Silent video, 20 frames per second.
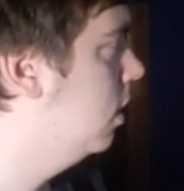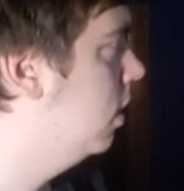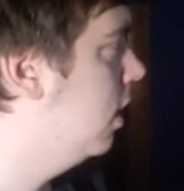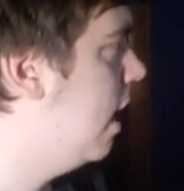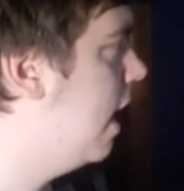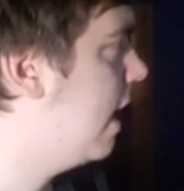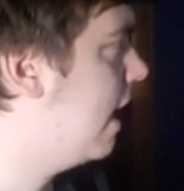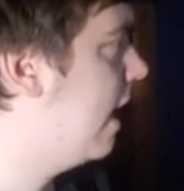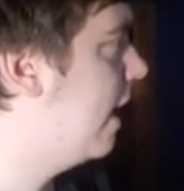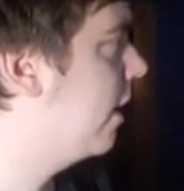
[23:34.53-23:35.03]

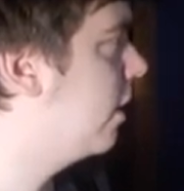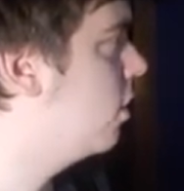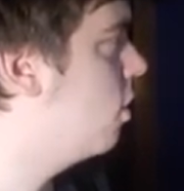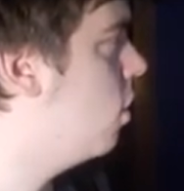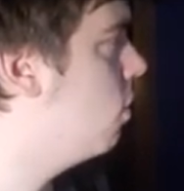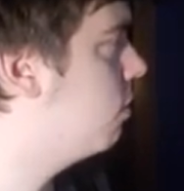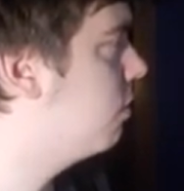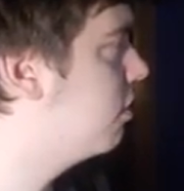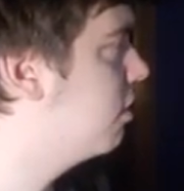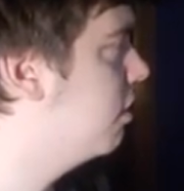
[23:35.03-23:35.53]
I got a
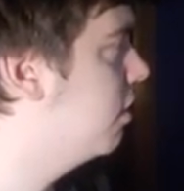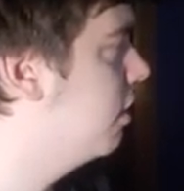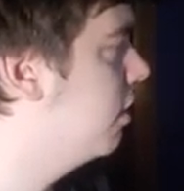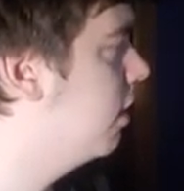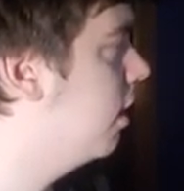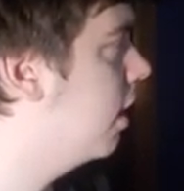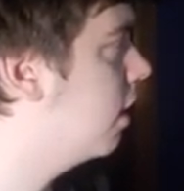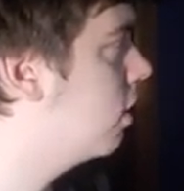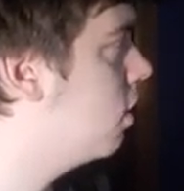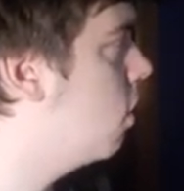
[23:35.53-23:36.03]
ghost.
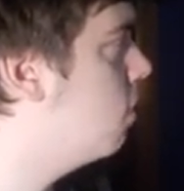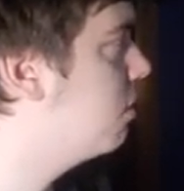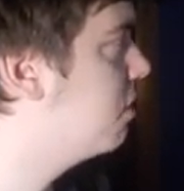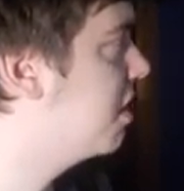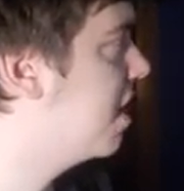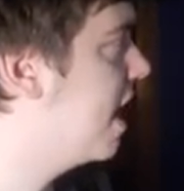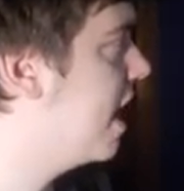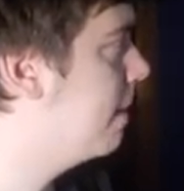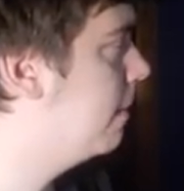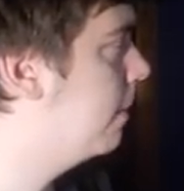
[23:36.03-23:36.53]
A
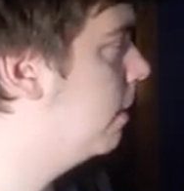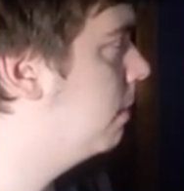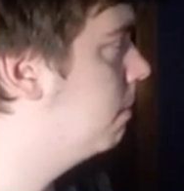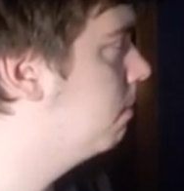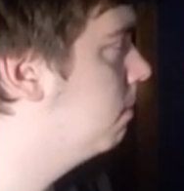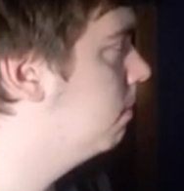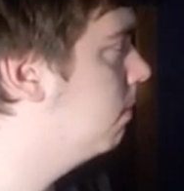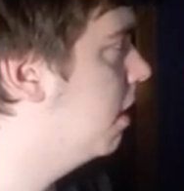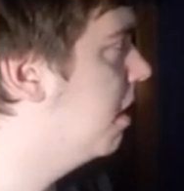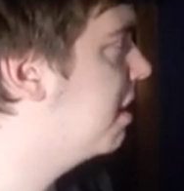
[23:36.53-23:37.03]
ghost hammer.
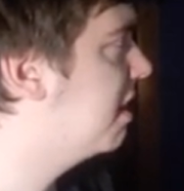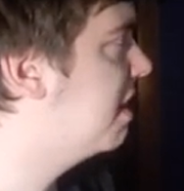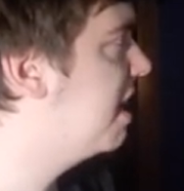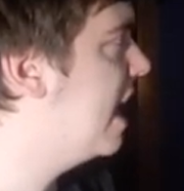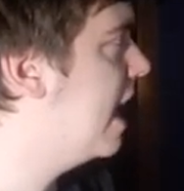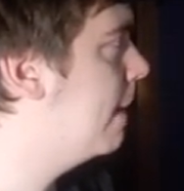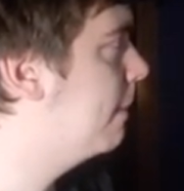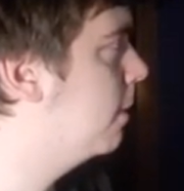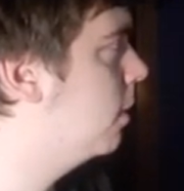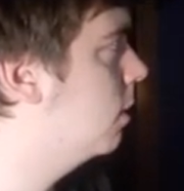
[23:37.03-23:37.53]
A
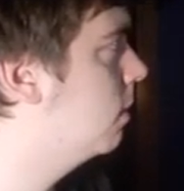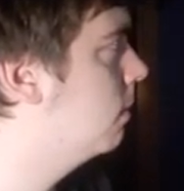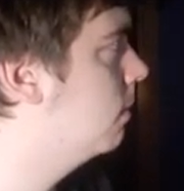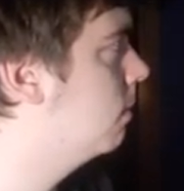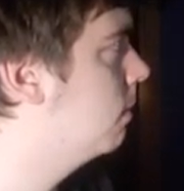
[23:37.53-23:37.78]
gammer.